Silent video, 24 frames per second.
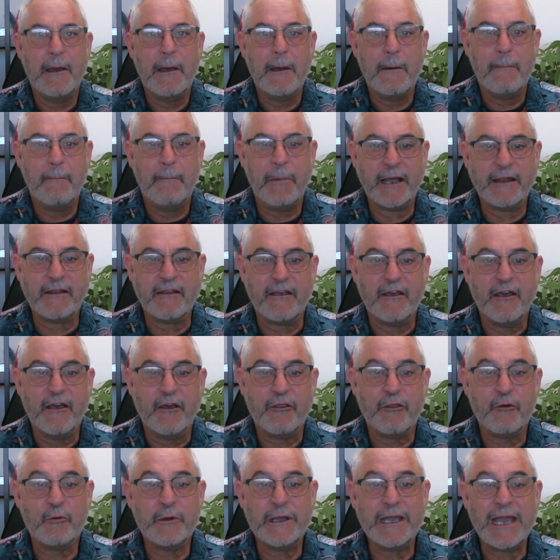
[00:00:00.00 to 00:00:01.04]
But
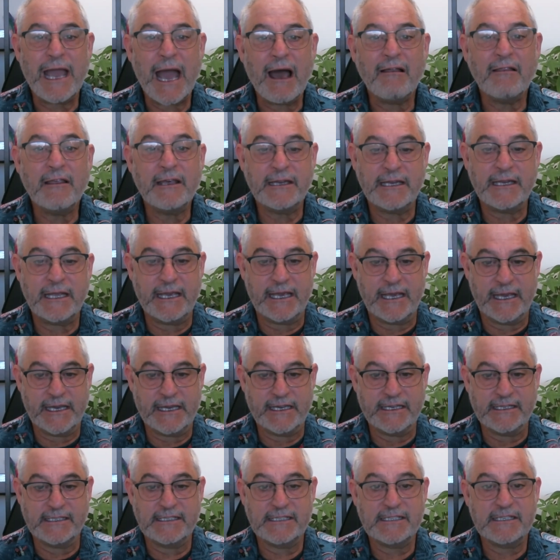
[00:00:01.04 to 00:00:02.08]
the reality
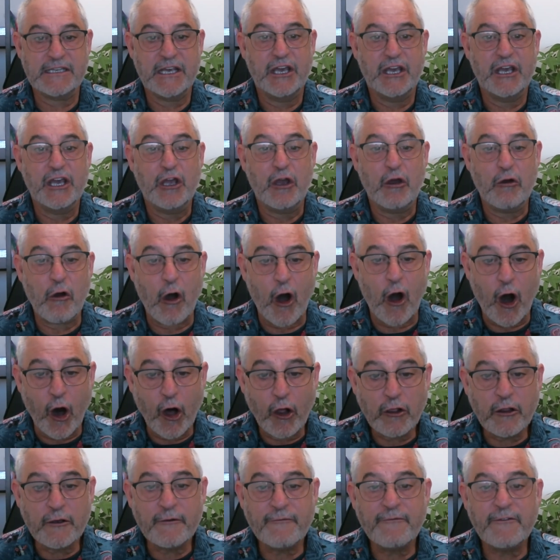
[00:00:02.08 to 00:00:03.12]
is
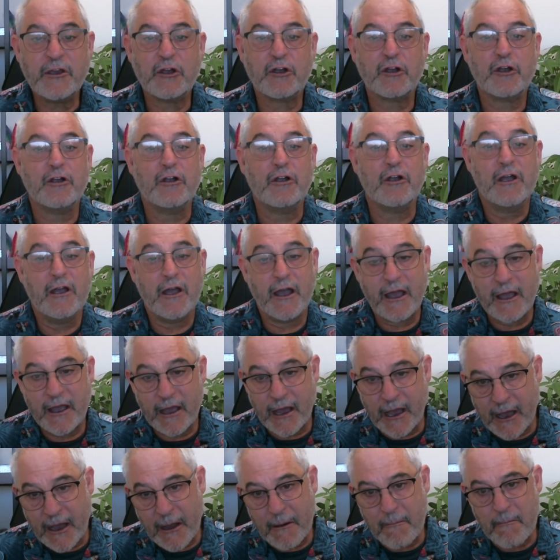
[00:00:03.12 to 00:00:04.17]
all of your
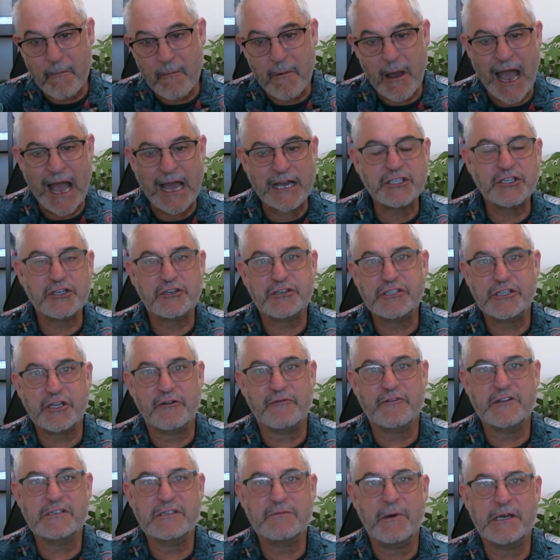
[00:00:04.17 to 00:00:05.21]
Azure
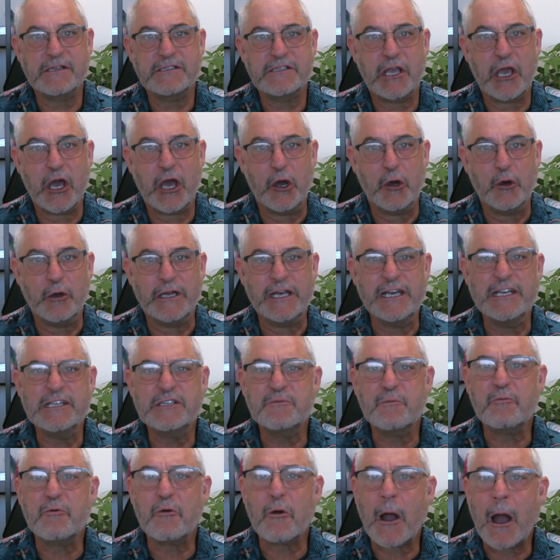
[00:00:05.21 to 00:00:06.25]
Service Bus code is
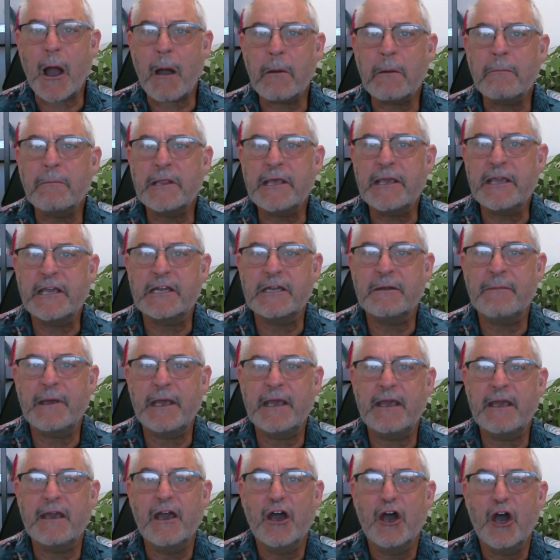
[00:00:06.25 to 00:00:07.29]
probably going to
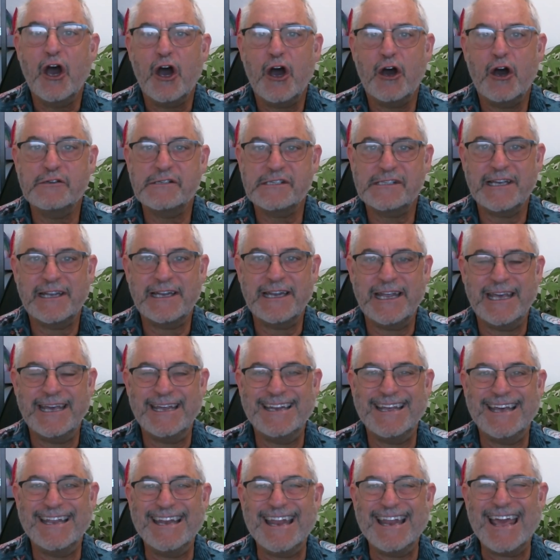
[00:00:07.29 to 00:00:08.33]
be hosted in
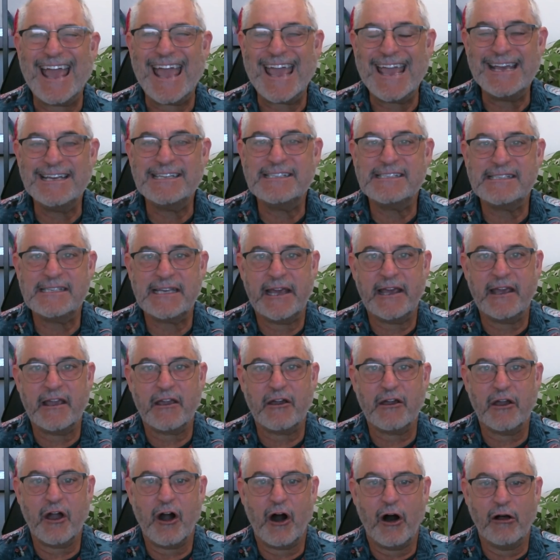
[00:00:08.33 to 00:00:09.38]
an
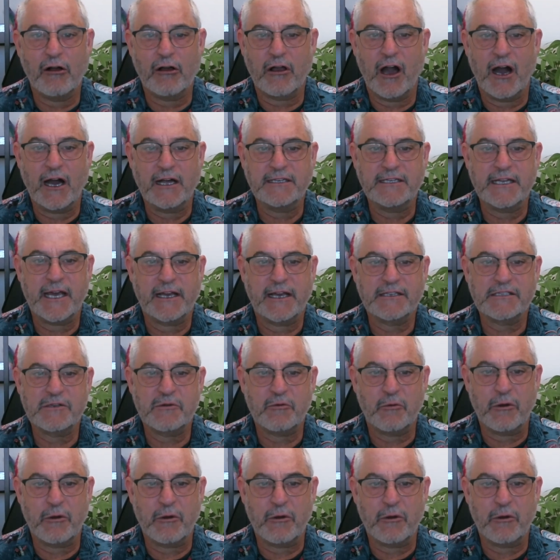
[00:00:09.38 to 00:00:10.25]
async call context.